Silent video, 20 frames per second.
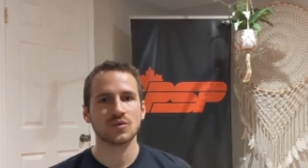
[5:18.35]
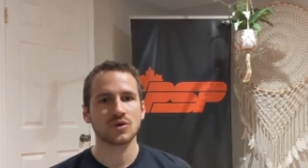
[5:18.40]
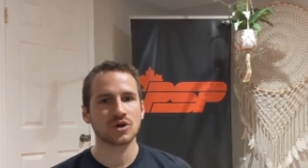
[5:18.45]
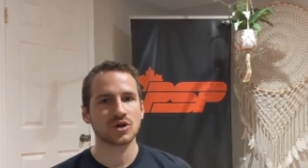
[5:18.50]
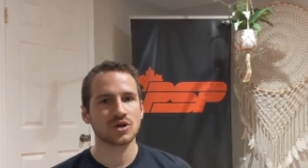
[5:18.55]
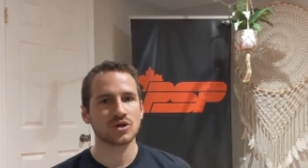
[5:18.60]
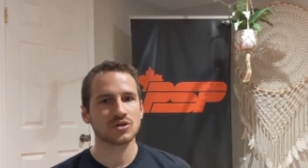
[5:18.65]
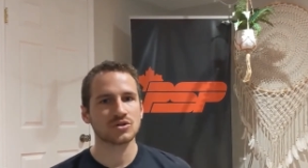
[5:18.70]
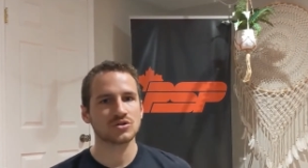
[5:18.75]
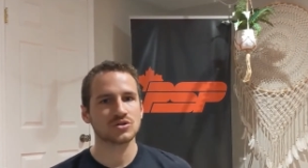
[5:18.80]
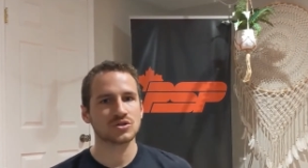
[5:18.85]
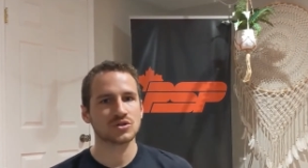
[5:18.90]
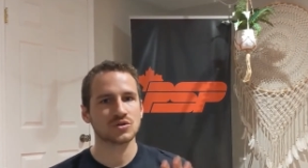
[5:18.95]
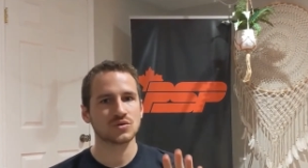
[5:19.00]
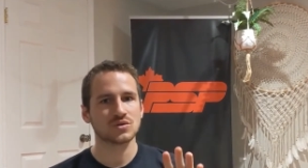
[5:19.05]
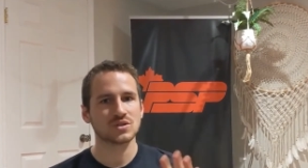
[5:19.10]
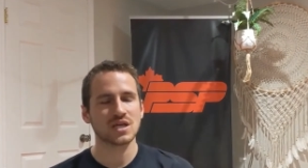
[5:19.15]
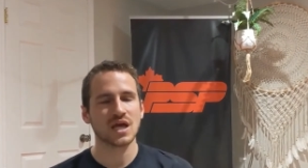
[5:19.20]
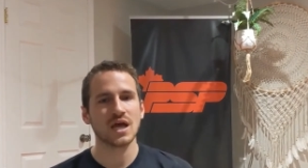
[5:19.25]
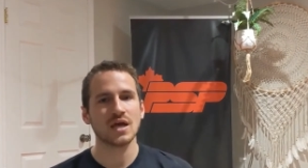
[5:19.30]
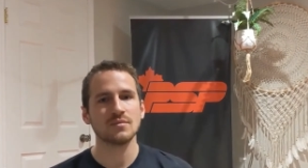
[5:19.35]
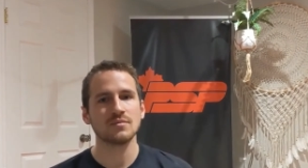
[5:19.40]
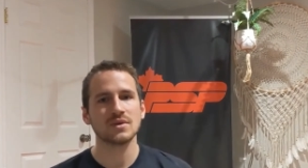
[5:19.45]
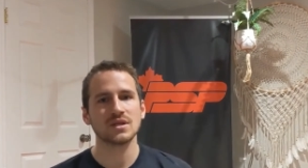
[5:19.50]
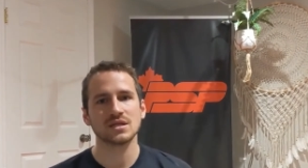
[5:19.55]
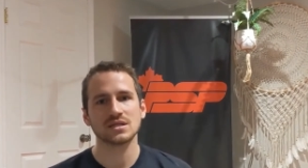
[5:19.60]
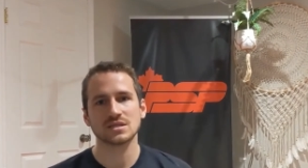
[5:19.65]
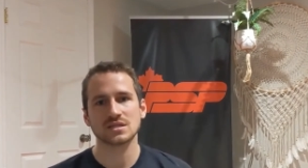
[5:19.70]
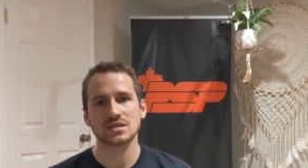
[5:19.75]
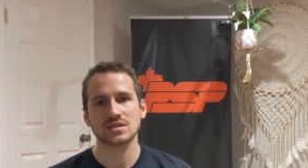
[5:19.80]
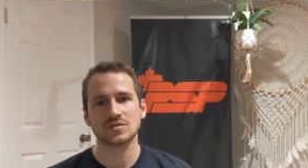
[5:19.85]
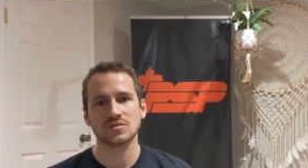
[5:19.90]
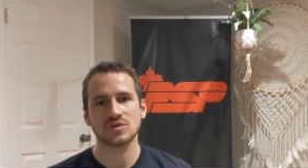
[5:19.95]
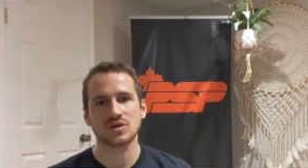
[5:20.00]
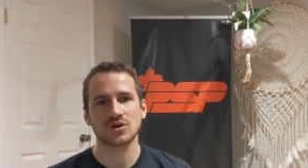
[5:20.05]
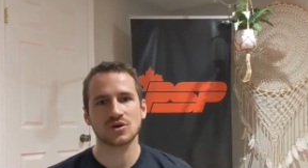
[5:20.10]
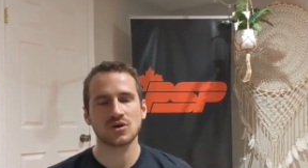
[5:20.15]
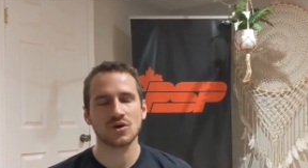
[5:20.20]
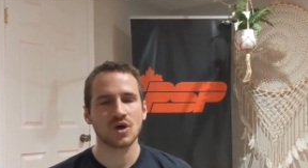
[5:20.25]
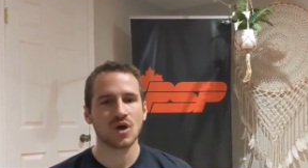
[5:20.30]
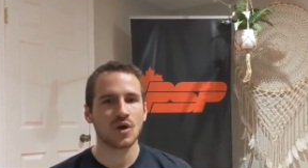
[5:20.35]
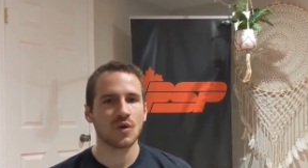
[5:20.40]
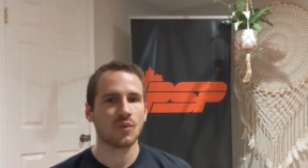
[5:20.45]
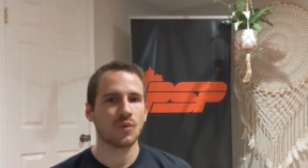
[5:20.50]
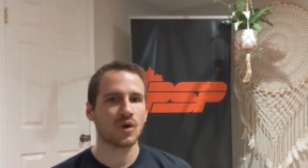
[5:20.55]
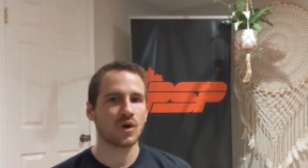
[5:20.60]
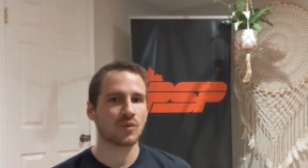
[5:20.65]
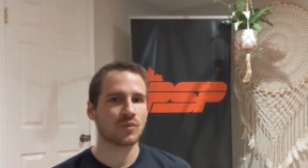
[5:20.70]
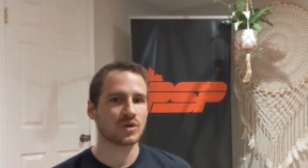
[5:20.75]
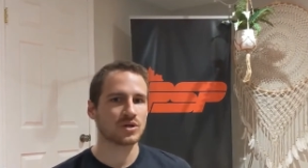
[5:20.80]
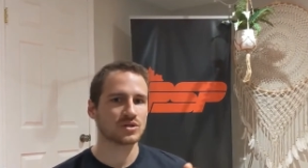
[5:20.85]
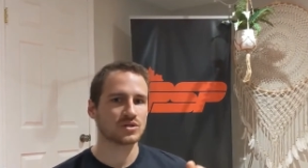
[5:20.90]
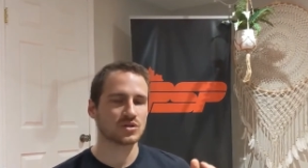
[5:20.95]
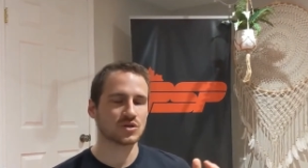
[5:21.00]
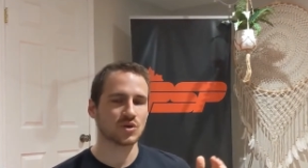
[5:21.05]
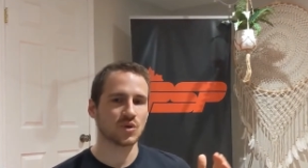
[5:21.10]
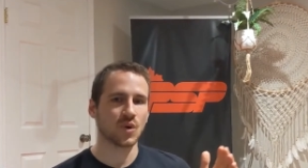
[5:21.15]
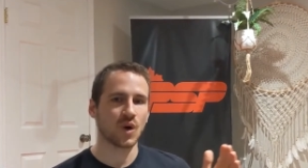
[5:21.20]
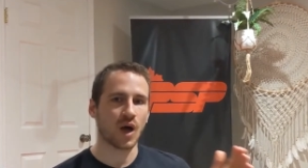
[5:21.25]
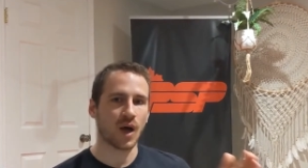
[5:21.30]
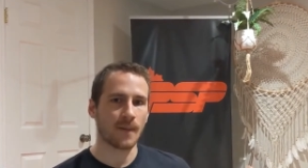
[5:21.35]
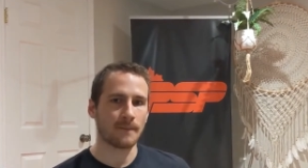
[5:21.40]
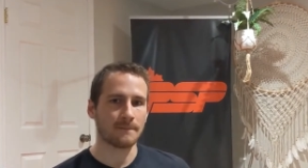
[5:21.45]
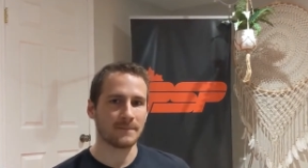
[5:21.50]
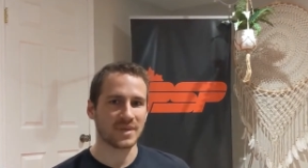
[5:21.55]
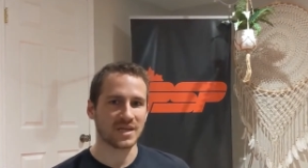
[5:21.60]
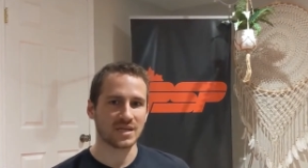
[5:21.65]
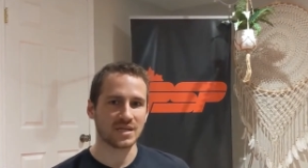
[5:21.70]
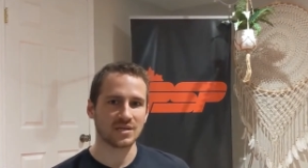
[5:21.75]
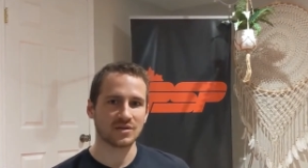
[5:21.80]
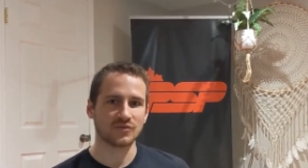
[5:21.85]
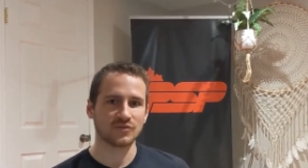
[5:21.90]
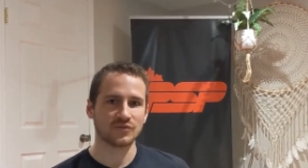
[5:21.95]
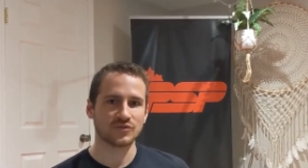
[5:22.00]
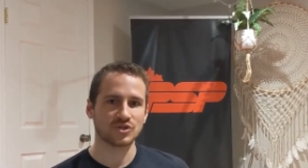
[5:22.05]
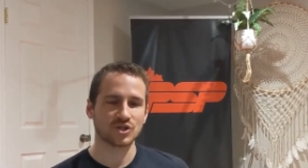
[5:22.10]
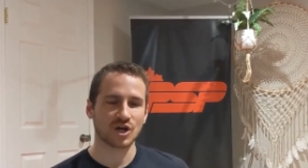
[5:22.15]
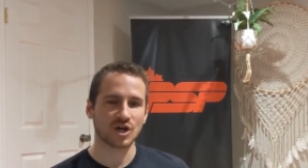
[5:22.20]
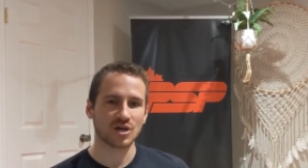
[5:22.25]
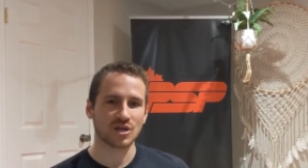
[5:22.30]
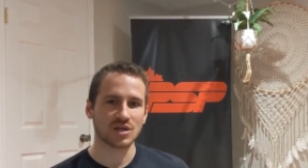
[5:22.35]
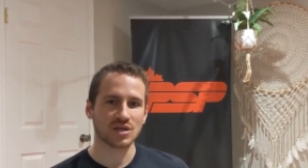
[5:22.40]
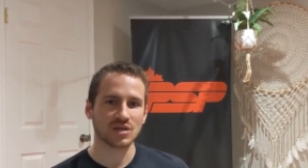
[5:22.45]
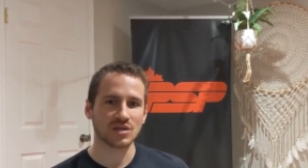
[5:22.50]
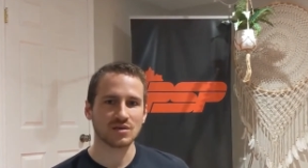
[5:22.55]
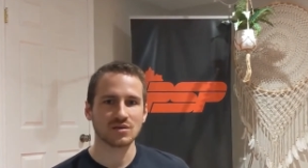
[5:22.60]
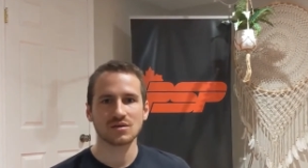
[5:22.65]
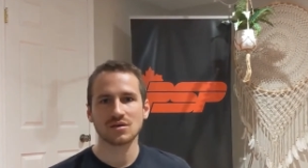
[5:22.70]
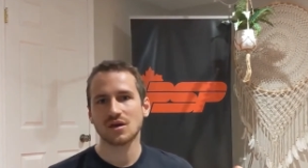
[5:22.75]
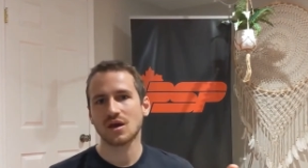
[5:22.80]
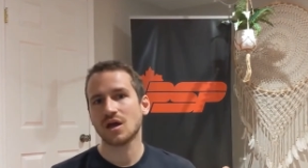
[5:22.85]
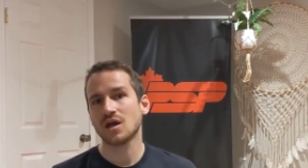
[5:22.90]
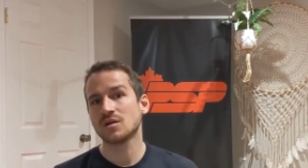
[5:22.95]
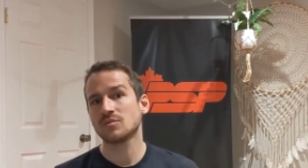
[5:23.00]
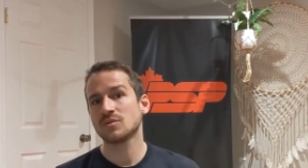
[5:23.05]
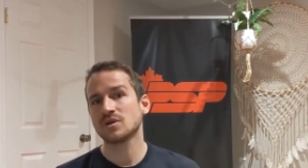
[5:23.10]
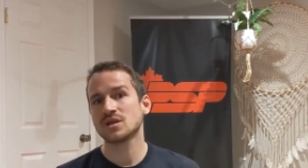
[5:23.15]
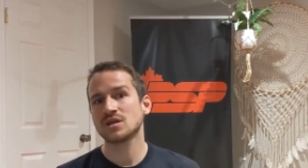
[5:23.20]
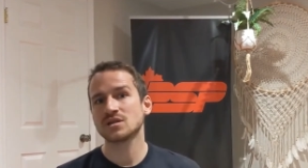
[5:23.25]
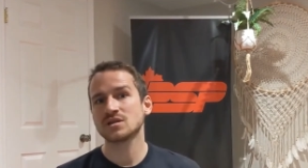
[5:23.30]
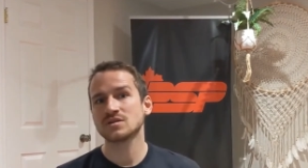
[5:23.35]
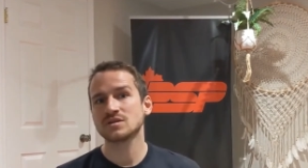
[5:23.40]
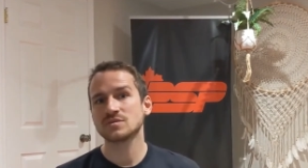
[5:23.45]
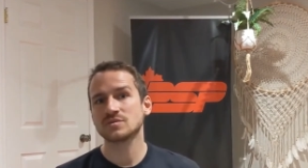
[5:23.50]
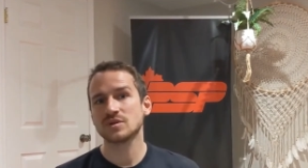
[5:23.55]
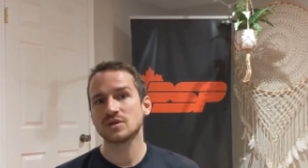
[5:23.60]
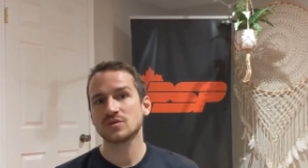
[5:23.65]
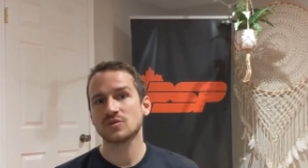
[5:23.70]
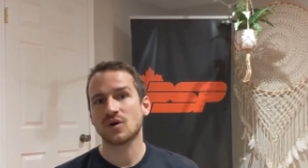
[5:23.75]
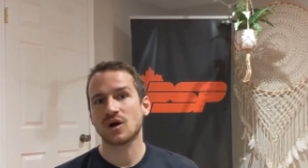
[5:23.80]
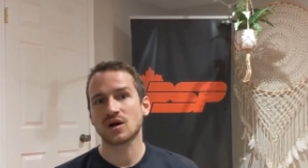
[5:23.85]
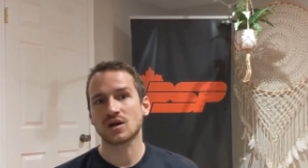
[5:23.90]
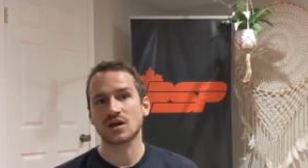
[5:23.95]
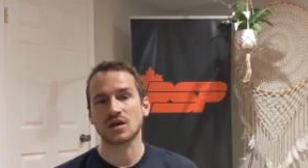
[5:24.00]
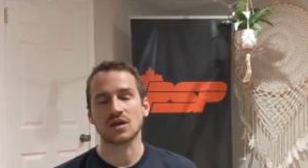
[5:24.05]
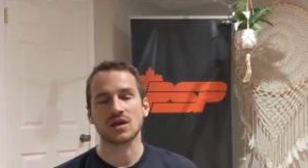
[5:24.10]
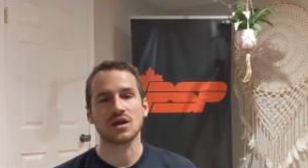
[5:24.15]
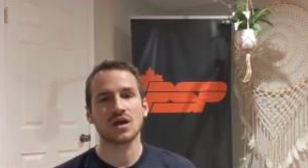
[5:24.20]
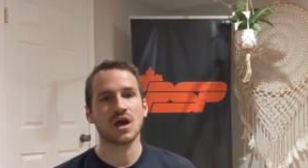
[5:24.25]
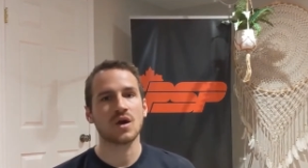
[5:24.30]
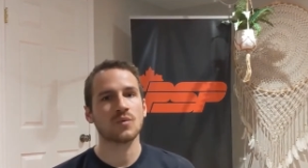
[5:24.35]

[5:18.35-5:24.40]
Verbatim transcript: we're gonna do 10 minutes in the middle where we do a minute of jogging and a minute of speed walking,